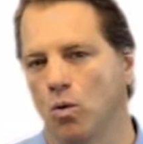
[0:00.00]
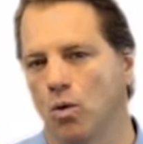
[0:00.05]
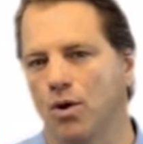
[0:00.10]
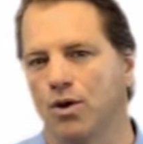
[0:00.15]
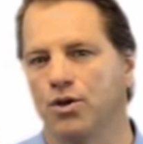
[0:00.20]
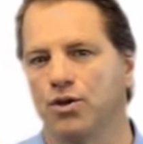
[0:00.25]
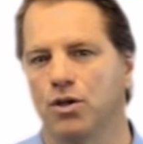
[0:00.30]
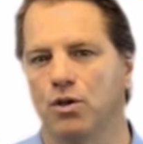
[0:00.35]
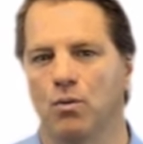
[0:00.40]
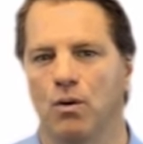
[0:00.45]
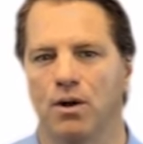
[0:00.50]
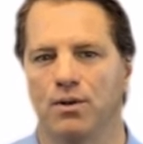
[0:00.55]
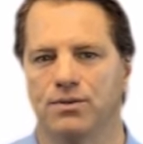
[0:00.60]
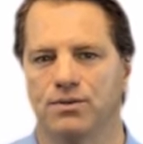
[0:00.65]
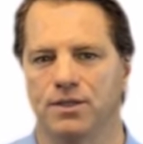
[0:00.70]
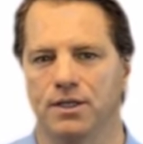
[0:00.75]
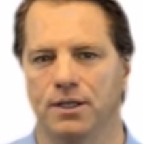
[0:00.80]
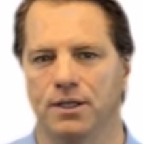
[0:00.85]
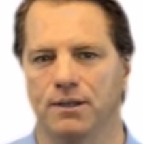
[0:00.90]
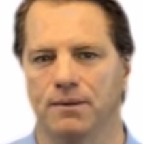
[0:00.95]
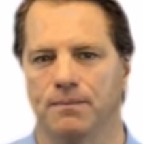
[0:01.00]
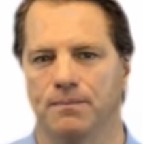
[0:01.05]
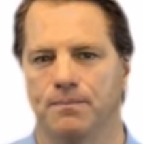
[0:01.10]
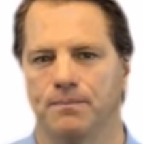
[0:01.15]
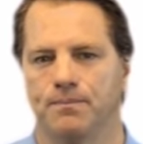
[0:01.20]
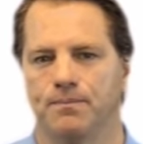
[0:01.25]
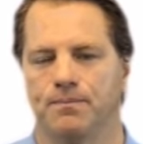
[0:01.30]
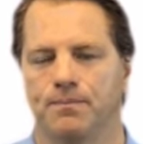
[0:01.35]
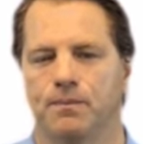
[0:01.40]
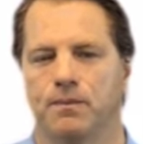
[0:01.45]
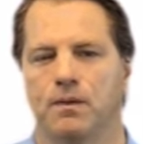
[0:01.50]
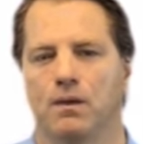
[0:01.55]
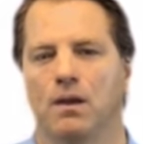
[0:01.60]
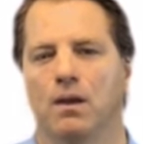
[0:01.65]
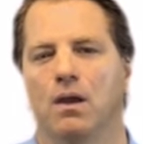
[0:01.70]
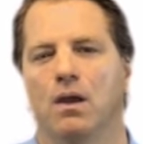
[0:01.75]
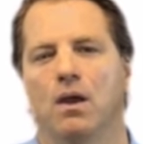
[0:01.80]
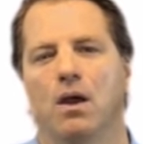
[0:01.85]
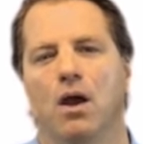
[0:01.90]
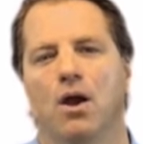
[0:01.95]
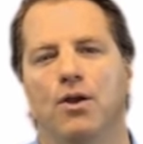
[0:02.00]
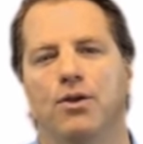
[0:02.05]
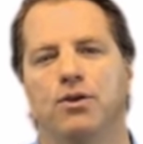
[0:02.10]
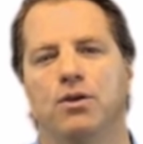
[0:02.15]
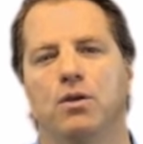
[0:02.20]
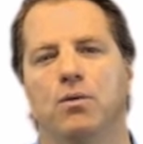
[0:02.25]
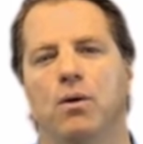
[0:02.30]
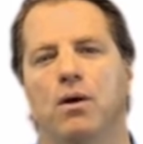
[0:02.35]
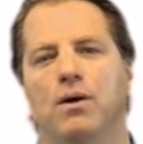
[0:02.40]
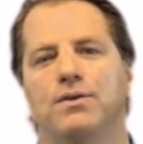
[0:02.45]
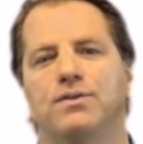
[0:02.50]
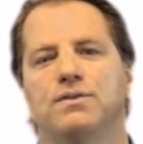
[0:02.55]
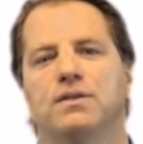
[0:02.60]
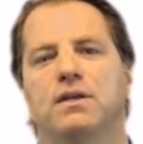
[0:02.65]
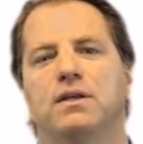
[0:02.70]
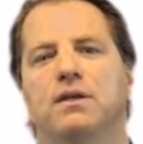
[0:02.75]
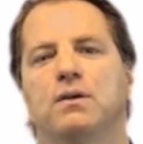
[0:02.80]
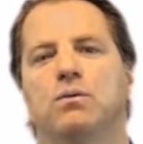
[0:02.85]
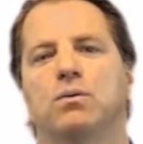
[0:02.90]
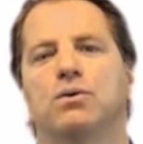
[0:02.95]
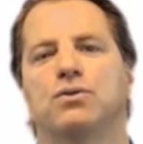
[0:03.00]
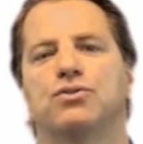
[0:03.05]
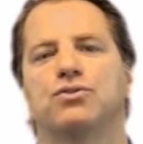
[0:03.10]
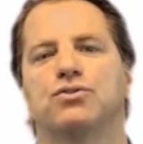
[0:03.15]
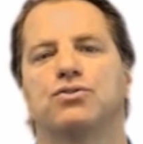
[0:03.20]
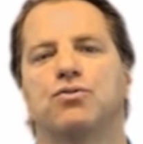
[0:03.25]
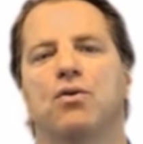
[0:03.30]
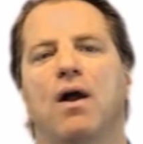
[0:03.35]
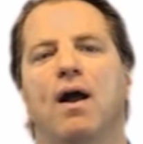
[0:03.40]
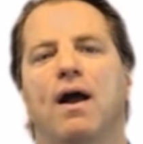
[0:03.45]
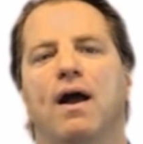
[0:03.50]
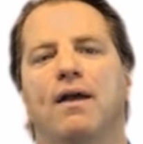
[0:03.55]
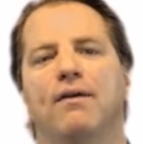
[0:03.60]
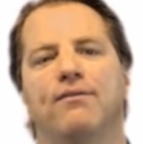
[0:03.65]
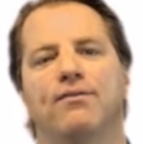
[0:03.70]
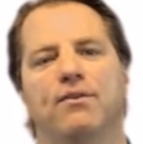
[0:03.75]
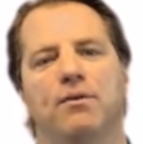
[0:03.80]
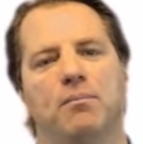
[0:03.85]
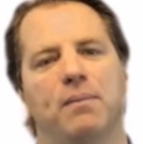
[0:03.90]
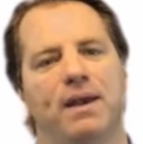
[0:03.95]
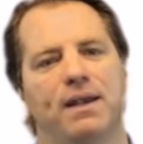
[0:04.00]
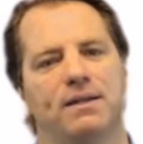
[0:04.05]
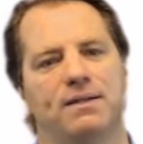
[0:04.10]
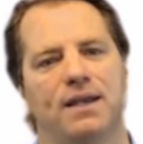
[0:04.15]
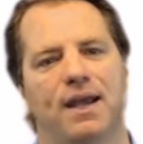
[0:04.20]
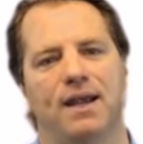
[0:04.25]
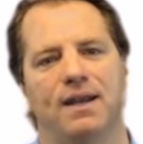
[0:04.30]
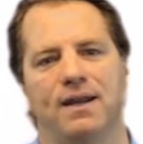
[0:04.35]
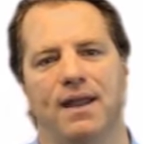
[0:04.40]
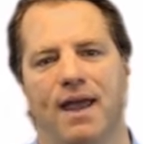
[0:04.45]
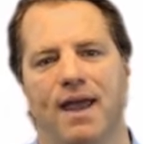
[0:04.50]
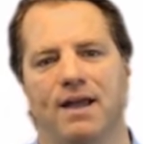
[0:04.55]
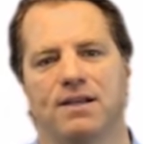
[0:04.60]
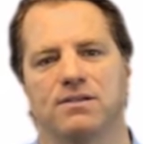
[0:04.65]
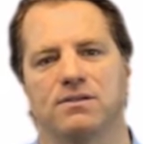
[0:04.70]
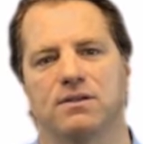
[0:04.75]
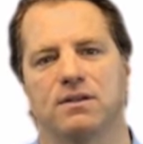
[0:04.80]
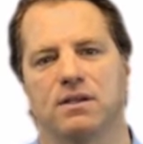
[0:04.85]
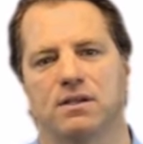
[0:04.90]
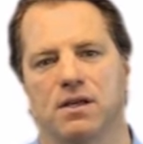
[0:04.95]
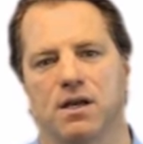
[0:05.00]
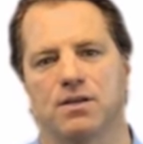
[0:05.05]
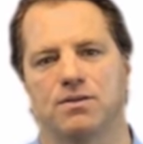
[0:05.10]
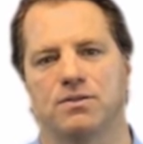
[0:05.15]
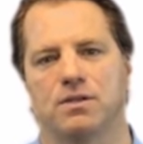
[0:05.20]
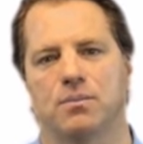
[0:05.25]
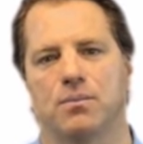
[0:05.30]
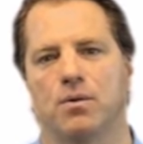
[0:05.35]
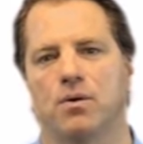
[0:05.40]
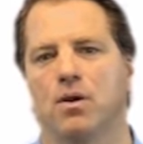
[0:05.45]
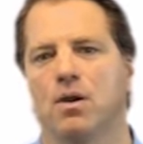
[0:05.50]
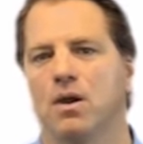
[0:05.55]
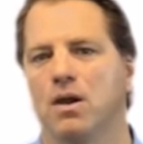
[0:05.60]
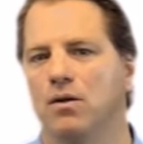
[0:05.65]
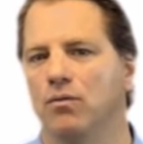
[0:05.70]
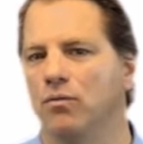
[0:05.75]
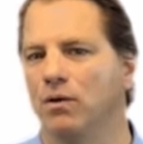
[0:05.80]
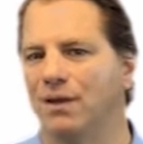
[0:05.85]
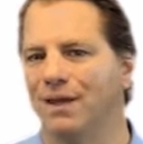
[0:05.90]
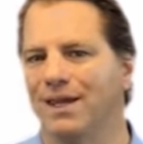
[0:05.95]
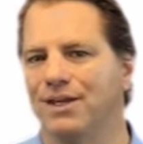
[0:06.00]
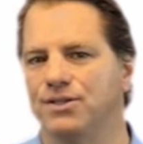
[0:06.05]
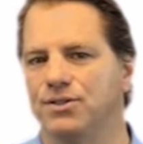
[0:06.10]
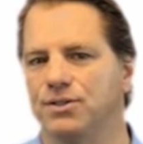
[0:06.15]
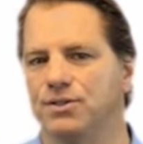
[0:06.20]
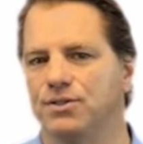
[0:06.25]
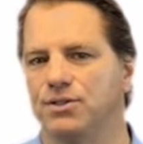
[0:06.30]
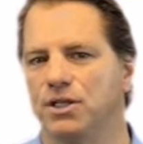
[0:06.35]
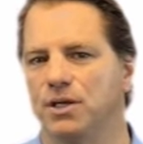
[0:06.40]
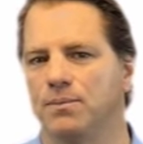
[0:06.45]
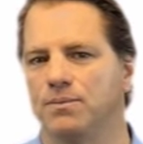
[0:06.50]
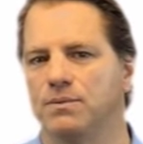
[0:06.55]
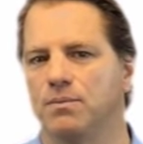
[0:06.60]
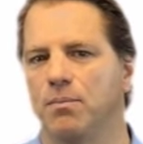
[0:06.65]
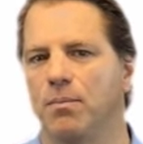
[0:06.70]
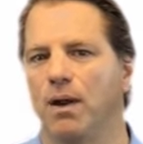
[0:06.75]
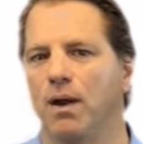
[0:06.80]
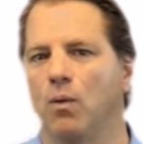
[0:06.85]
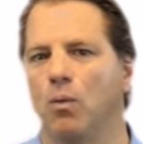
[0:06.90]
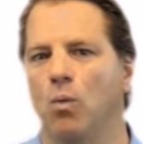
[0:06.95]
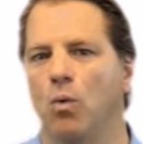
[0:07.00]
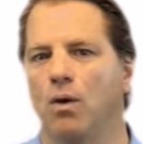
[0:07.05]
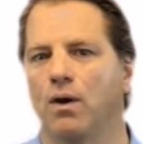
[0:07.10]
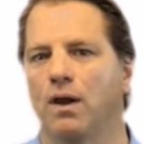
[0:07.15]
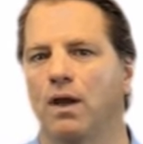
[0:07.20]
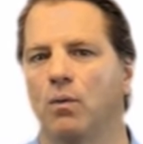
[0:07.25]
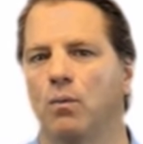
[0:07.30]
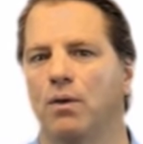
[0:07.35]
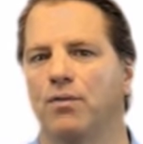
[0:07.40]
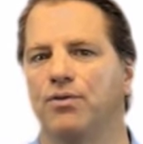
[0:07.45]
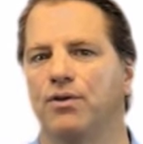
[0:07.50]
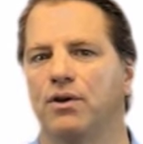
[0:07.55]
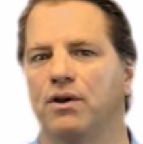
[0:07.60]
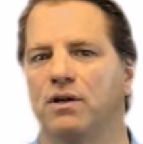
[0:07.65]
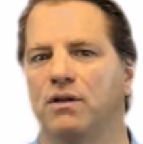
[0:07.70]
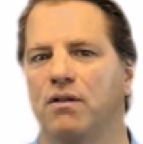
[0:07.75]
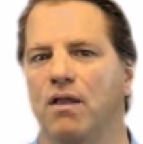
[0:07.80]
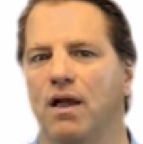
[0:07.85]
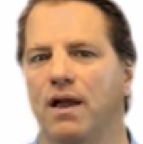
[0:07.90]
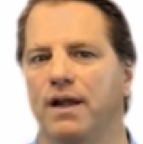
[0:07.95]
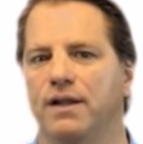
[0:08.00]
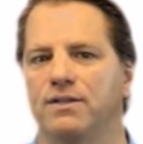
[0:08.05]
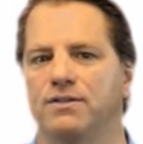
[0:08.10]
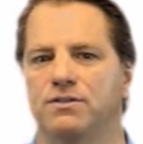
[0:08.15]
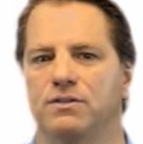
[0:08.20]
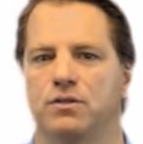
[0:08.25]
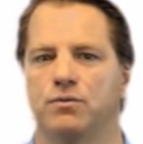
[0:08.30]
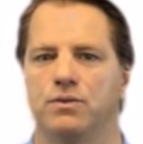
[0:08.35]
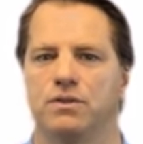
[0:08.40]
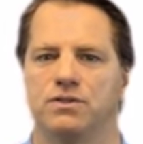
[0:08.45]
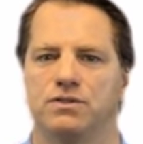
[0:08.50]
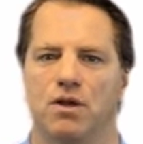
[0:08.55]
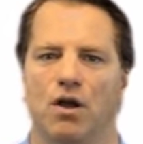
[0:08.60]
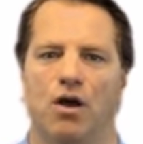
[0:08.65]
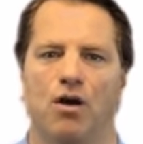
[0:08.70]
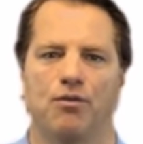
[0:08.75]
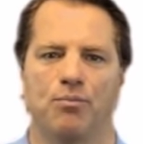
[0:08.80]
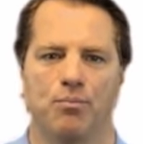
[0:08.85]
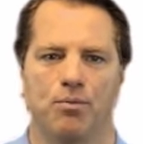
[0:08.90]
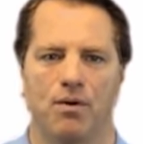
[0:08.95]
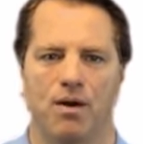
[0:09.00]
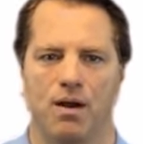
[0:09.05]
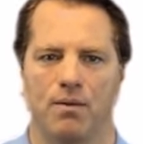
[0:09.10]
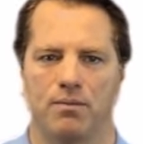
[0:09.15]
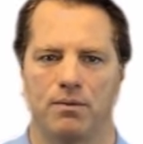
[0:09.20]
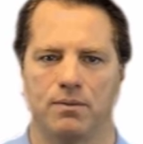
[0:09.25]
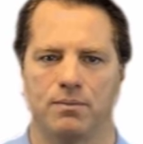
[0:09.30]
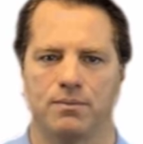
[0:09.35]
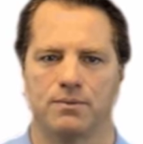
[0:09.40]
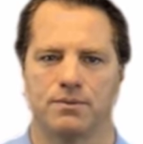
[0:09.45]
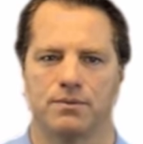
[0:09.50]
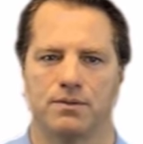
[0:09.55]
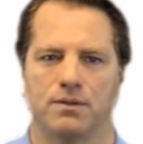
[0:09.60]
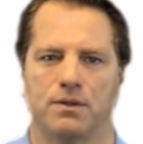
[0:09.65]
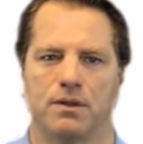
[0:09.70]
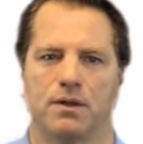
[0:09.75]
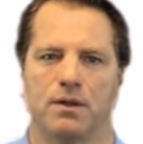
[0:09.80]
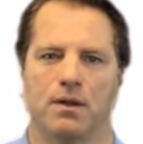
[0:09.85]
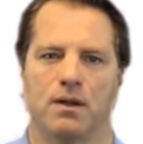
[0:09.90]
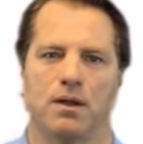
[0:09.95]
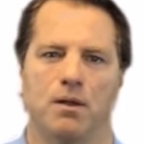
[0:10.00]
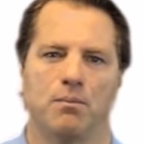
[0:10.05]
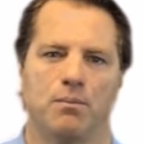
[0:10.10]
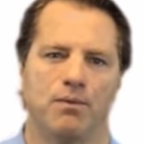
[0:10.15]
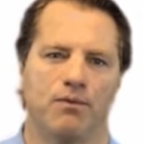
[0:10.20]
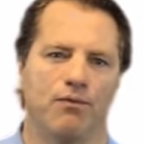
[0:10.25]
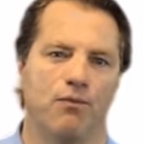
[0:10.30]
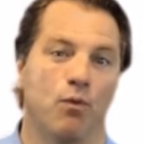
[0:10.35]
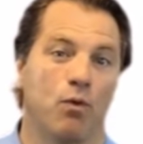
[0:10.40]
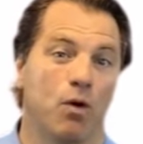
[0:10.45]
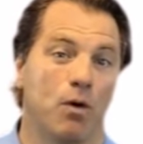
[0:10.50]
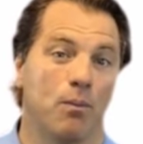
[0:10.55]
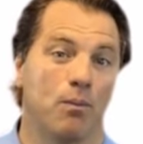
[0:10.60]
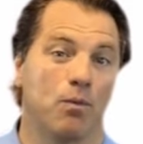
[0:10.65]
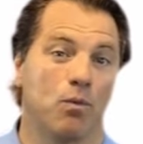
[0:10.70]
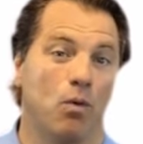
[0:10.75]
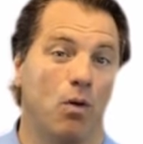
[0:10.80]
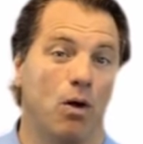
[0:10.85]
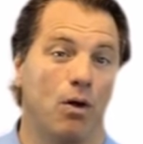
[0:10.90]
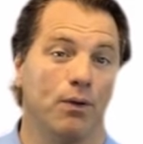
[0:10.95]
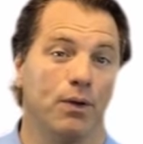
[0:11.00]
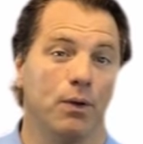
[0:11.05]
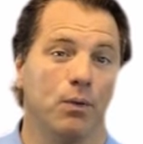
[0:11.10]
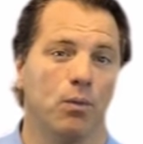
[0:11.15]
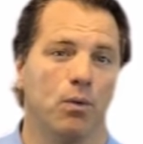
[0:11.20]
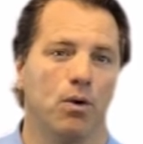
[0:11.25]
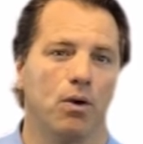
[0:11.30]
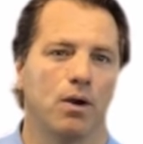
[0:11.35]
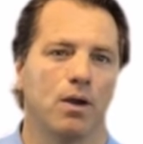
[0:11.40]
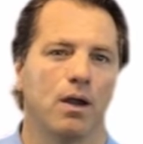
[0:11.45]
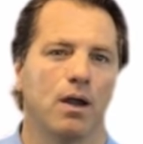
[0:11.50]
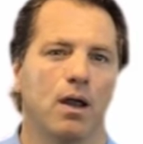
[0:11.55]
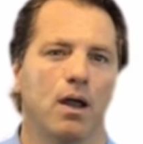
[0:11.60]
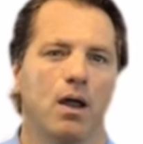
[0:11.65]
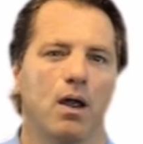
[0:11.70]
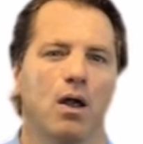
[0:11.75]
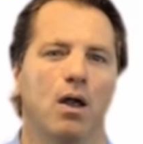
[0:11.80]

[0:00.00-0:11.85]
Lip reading: or a QLC. A QLC will strive to maintain excellent customer relationships by working with their clients to resolve problems, perform quality work,